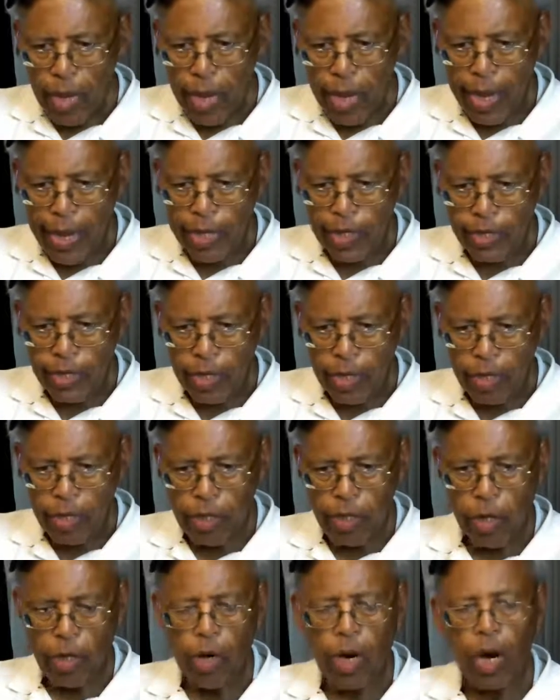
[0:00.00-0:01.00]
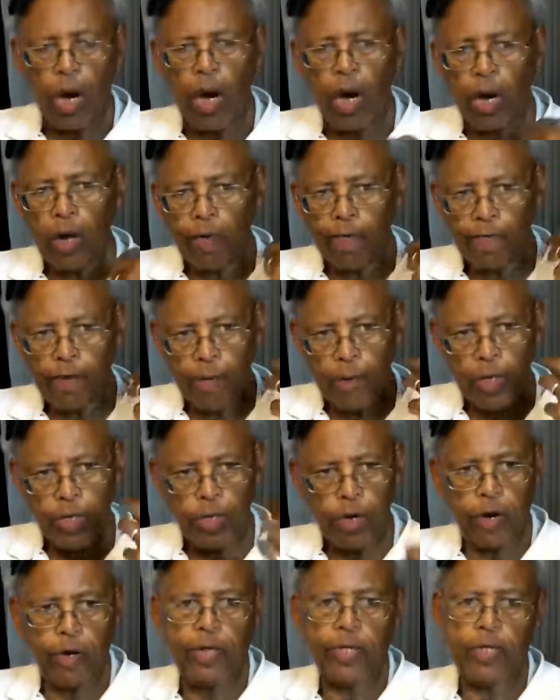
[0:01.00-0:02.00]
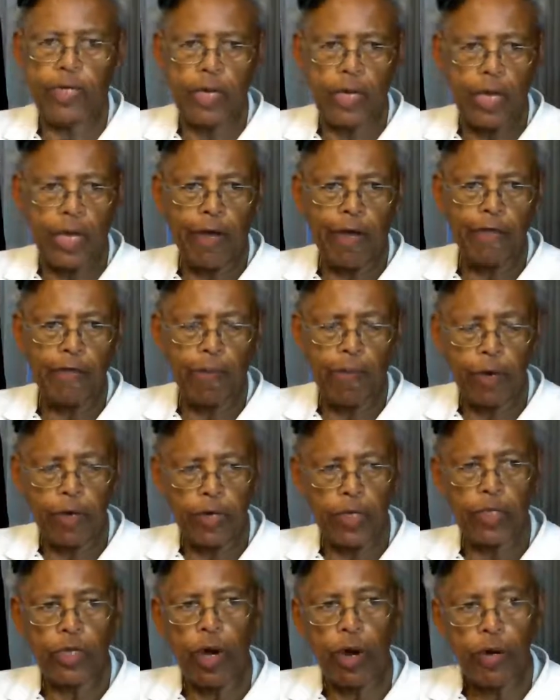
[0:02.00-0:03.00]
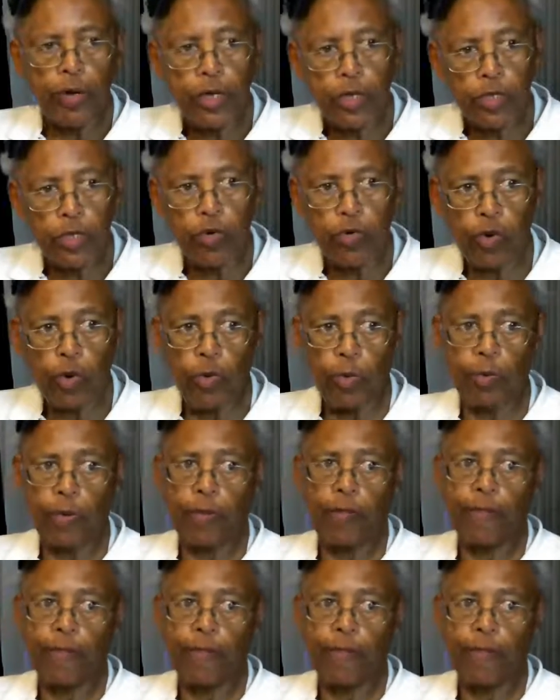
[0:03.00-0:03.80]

is the call from eternity of the Prototokis group